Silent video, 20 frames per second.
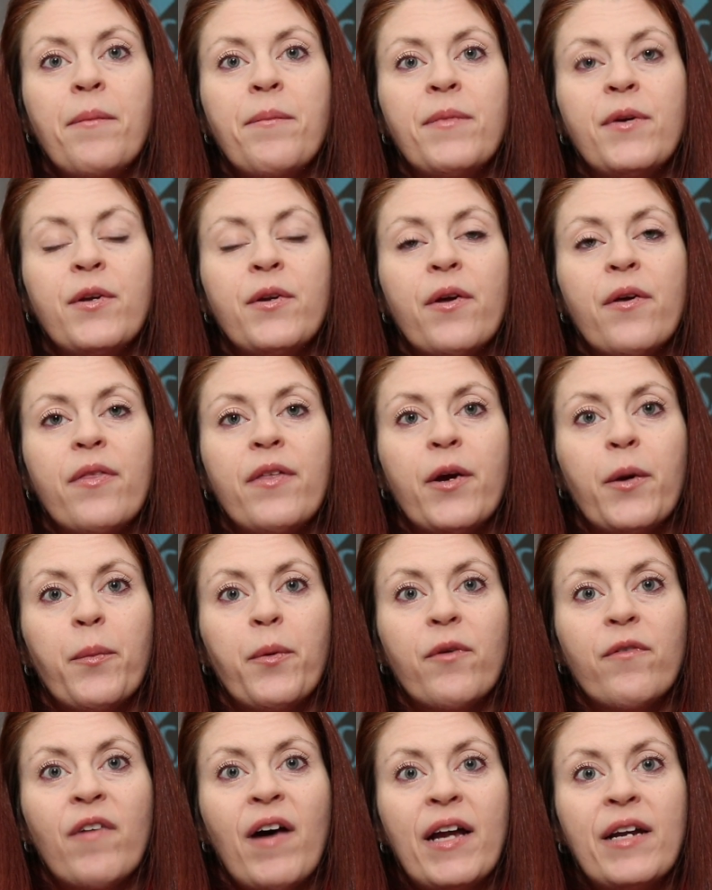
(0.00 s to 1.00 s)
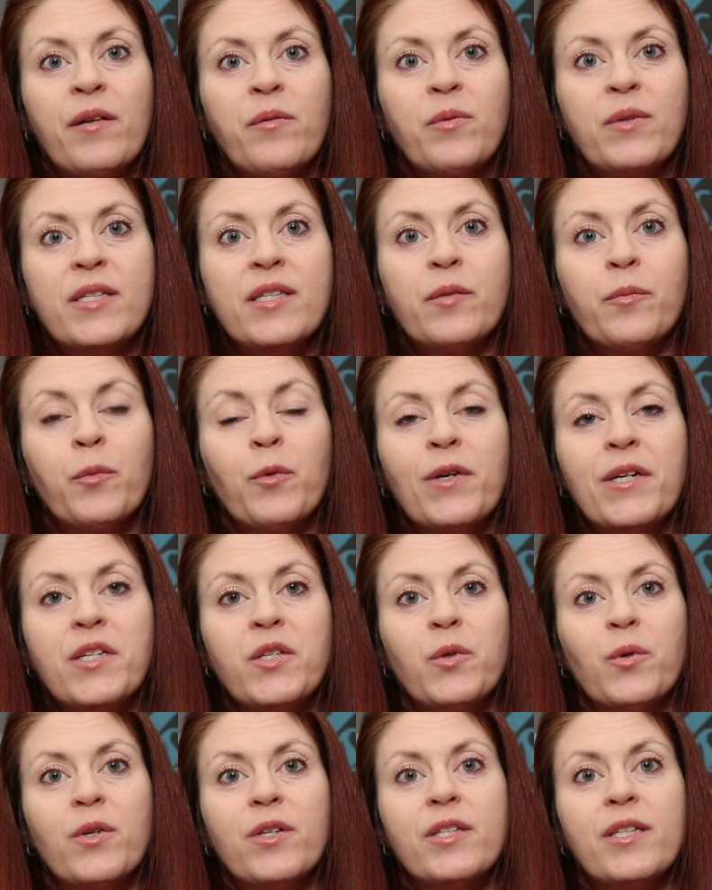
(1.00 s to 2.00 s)
you know, they're provided with some
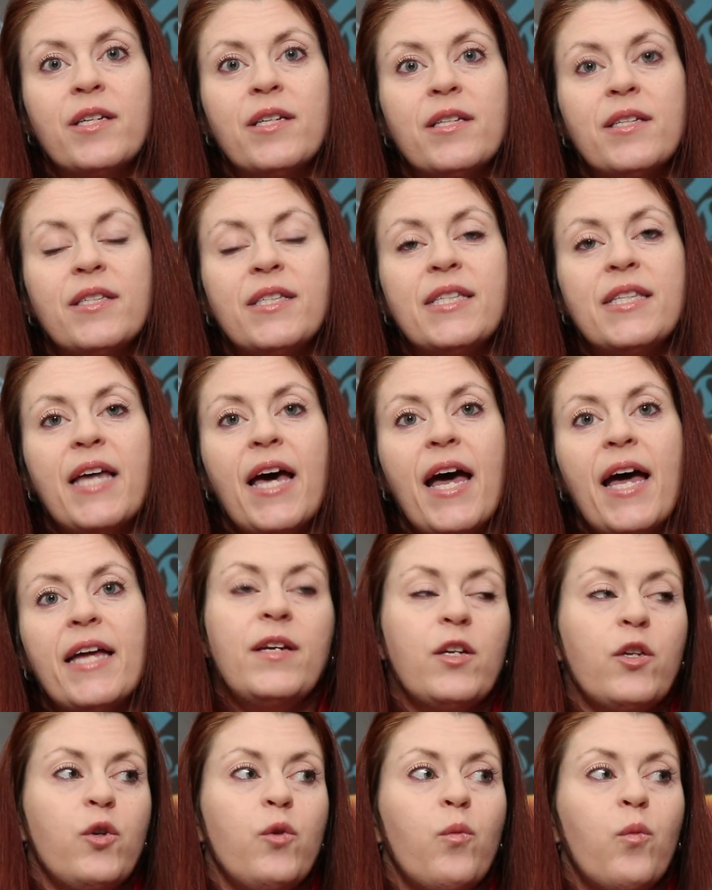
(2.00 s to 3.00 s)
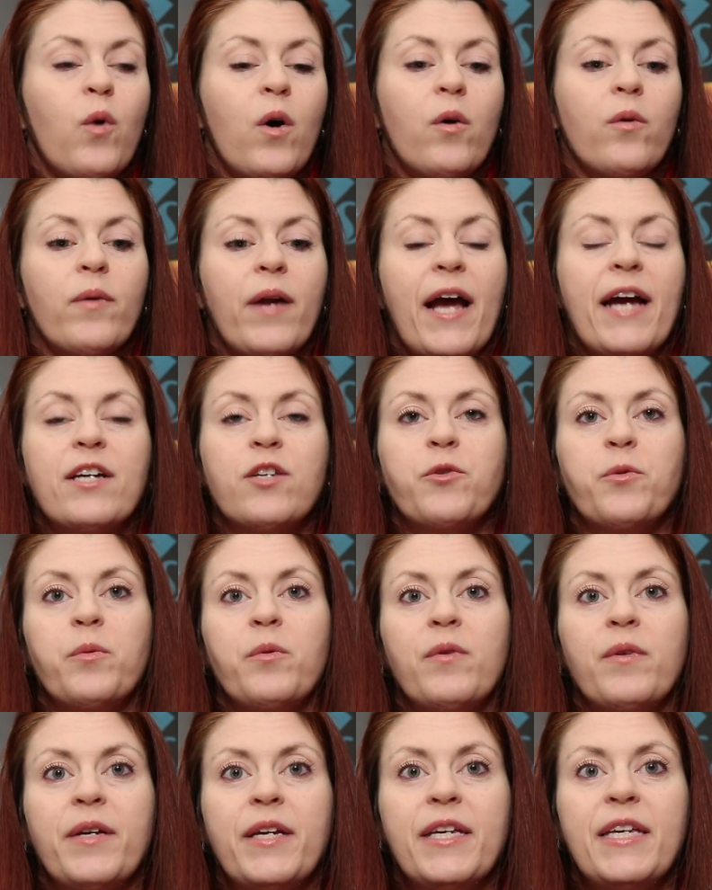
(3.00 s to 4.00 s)
resources that you won't
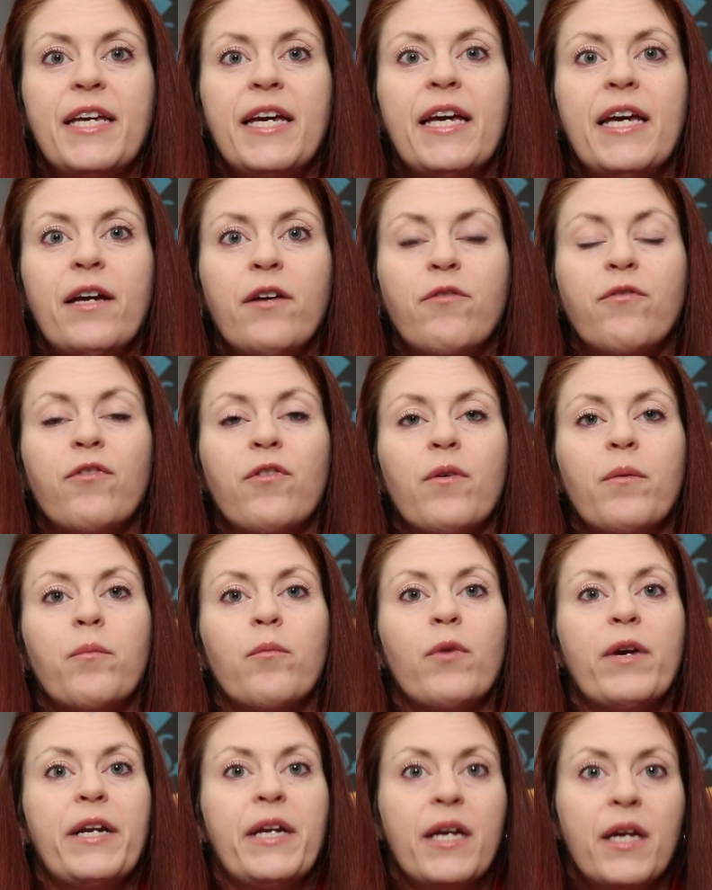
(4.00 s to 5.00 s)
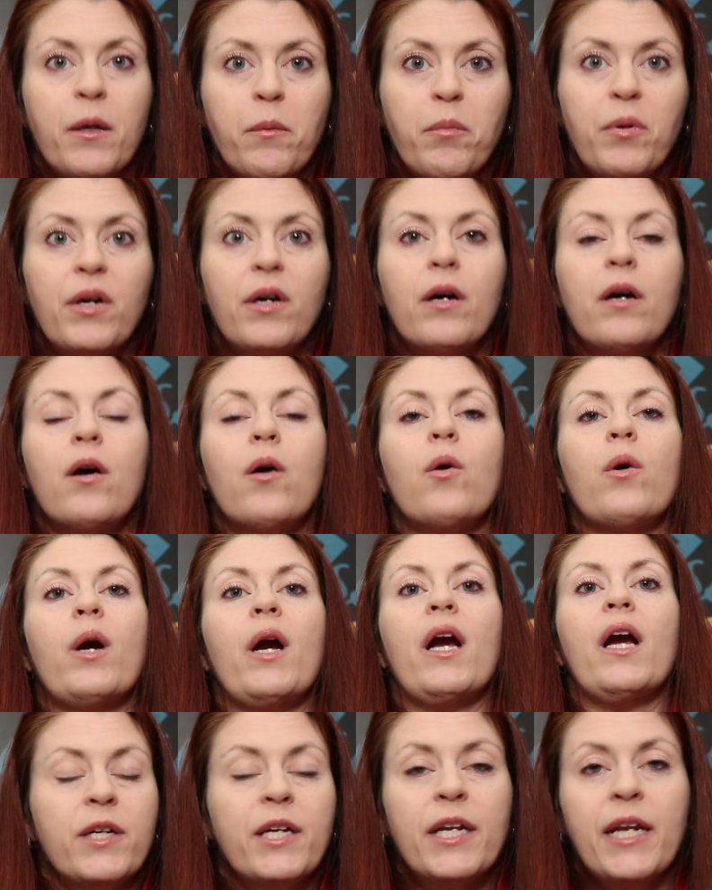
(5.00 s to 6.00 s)
actually get from reading a book
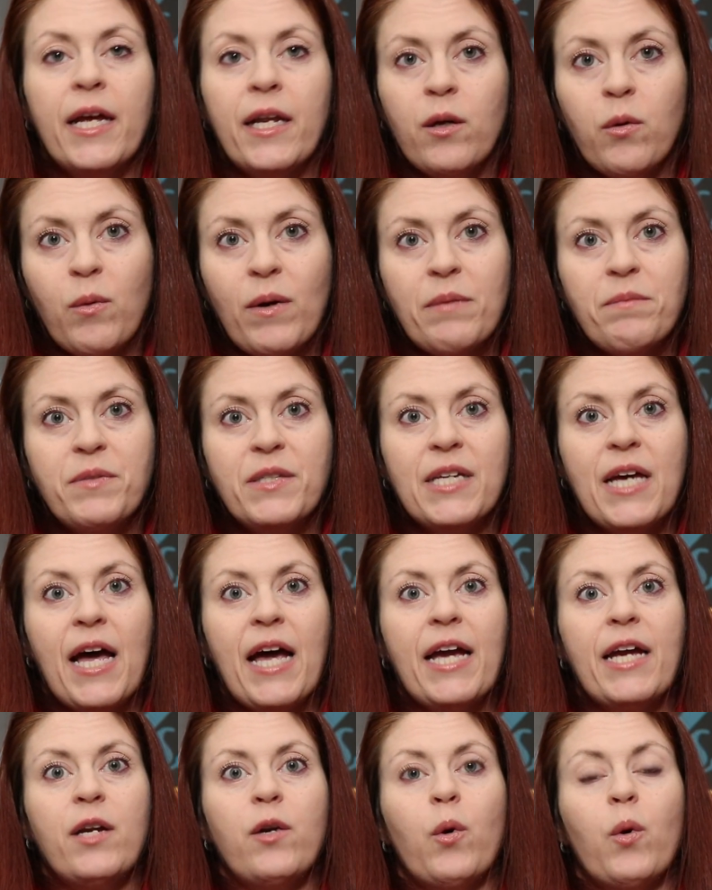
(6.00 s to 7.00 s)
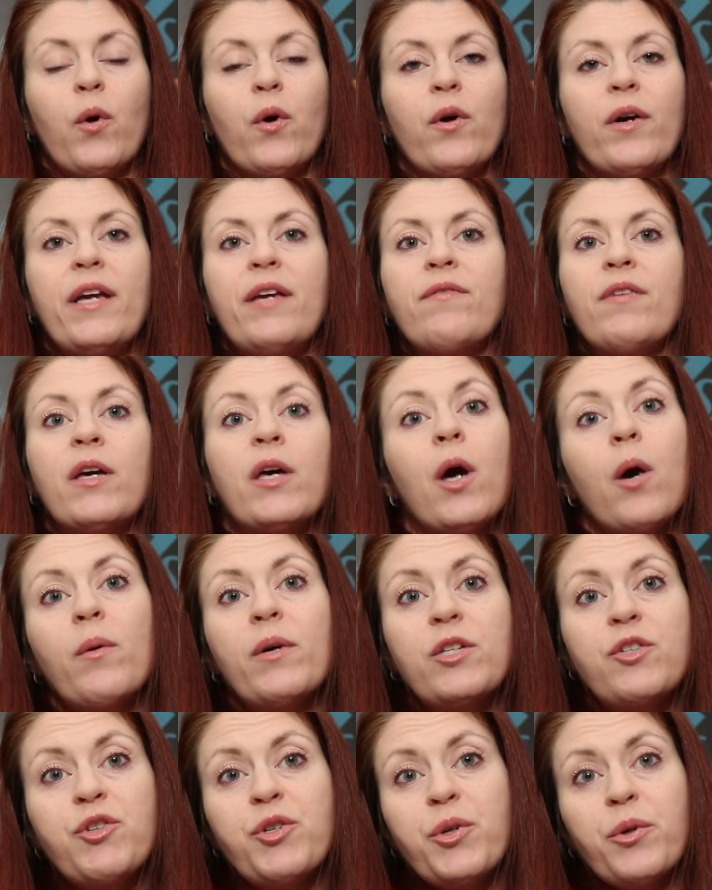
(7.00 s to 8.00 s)
or looking at a website or even
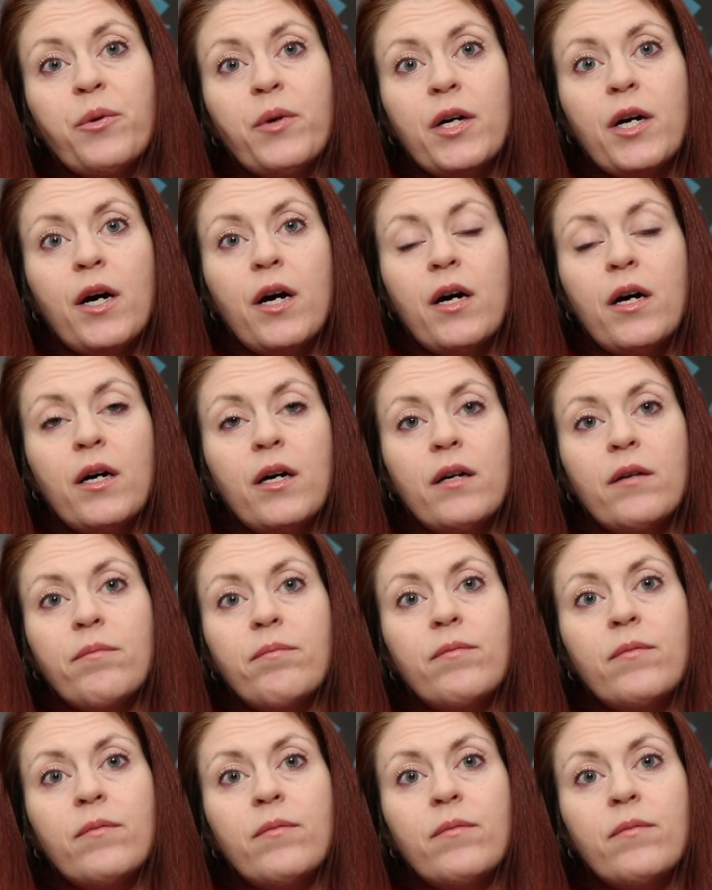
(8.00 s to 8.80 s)
going to a